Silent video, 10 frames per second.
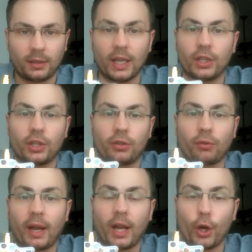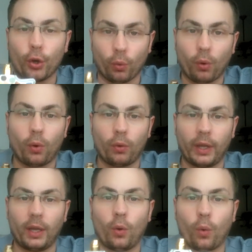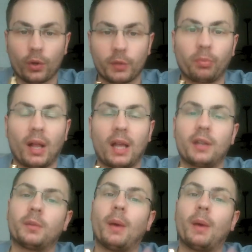is straight neroli orange blossom.